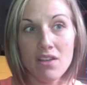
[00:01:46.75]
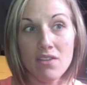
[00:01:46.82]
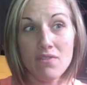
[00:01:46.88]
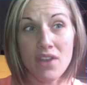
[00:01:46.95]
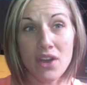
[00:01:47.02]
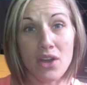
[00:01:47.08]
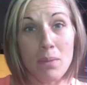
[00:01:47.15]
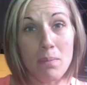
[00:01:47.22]

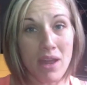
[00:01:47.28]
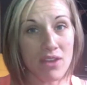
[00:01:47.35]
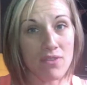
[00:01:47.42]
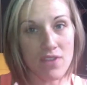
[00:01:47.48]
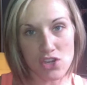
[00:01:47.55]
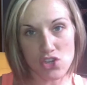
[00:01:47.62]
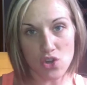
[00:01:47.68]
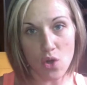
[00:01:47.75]
very
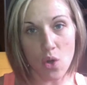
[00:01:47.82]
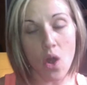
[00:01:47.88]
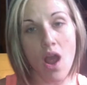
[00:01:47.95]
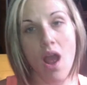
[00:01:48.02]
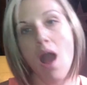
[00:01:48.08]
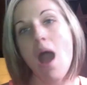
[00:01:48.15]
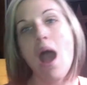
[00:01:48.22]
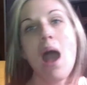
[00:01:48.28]
beneficial
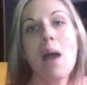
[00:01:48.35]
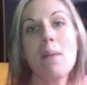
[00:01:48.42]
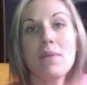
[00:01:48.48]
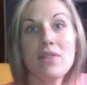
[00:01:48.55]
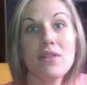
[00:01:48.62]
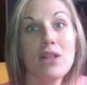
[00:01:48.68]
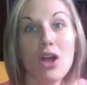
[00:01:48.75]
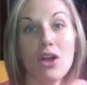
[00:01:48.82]
in
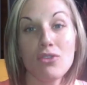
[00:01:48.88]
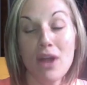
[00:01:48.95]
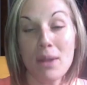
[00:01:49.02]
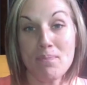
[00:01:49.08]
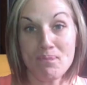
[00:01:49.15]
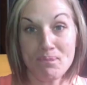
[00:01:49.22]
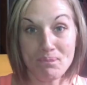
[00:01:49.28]
the long run.